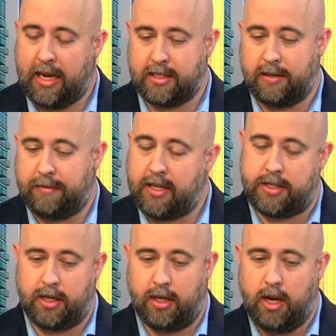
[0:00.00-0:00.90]
as an
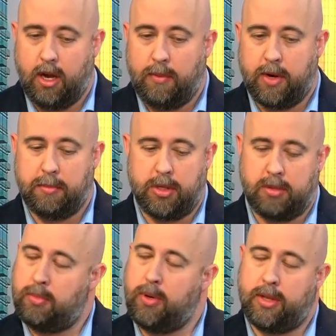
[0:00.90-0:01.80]
investor, one of the most
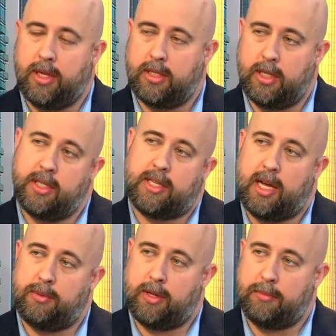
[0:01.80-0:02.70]
important things to
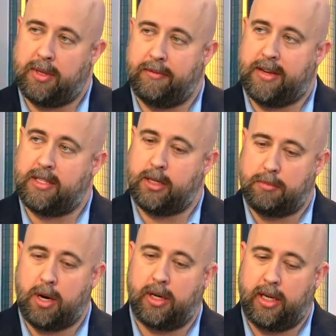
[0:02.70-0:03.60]
decide whether I'm going to invest in a
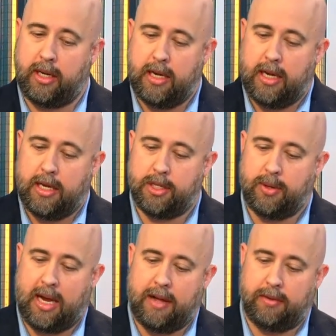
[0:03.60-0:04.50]
market is,
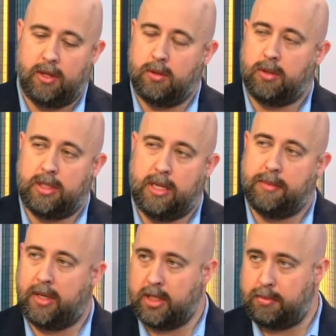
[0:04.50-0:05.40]
do I have a local team
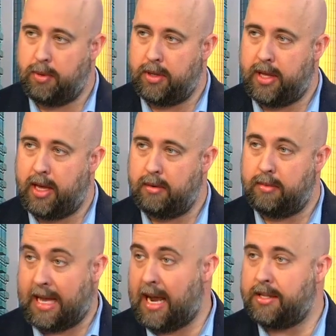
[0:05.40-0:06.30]
that can support
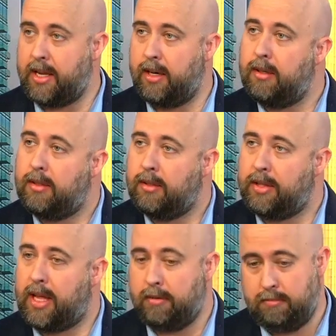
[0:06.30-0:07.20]
that asset or
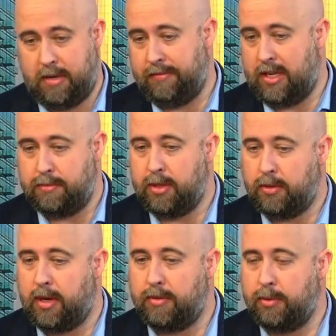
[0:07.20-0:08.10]
that investment or
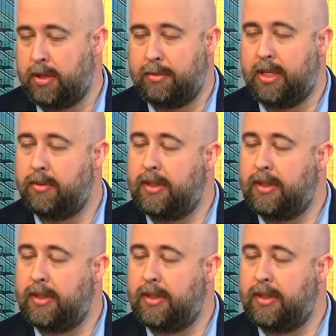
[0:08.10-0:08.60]
whatever we're going to be doing.